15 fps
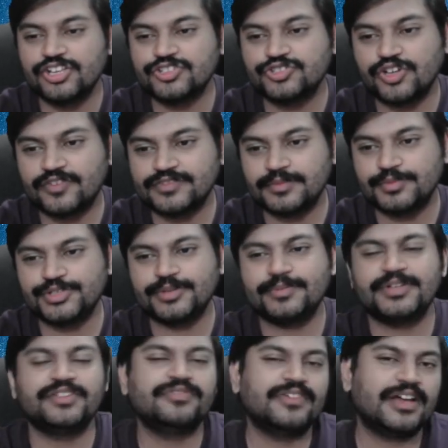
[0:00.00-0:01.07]
So after
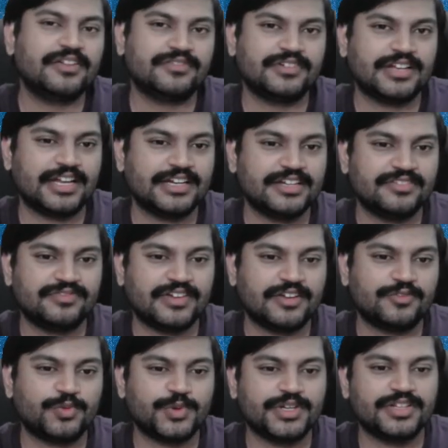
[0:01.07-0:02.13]
bishop d5, knight
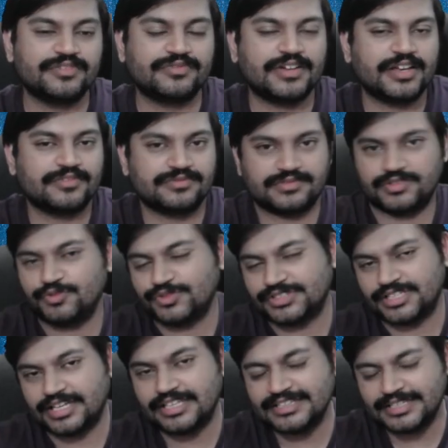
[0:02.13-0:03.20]
d5, queen d5, it was
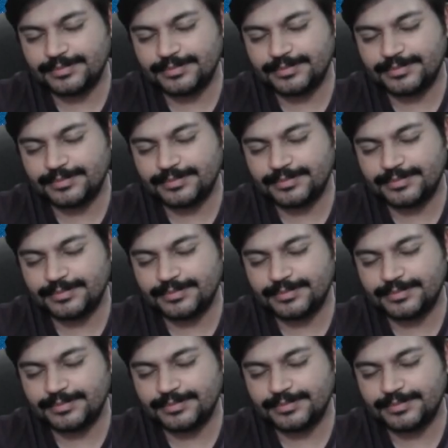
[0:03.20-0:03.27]
a healthy